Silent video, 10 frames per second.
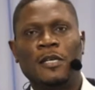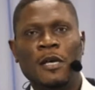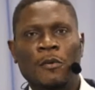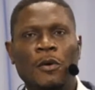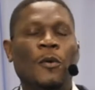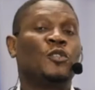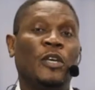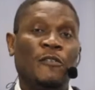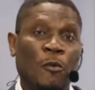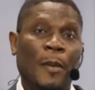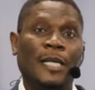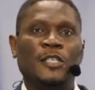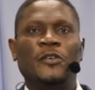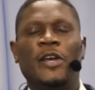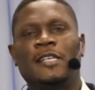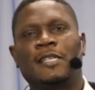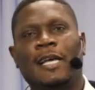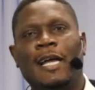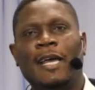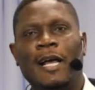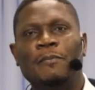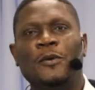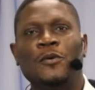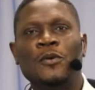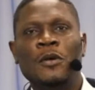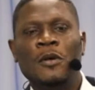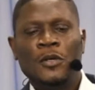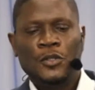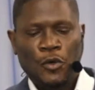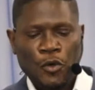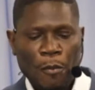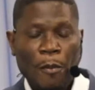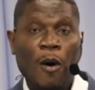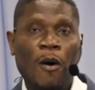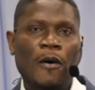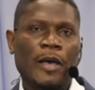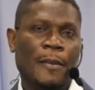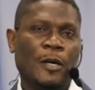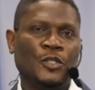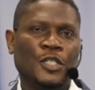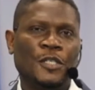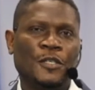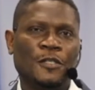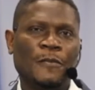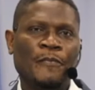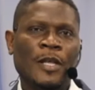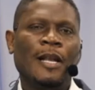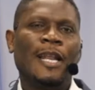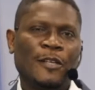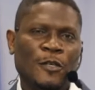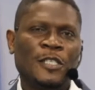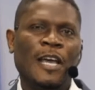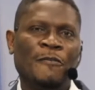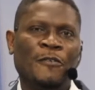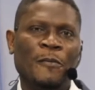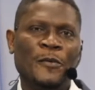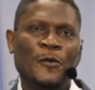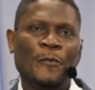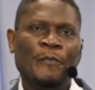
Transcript: We want to give you materials that can help you to know more about Jesus. Let us hear from you.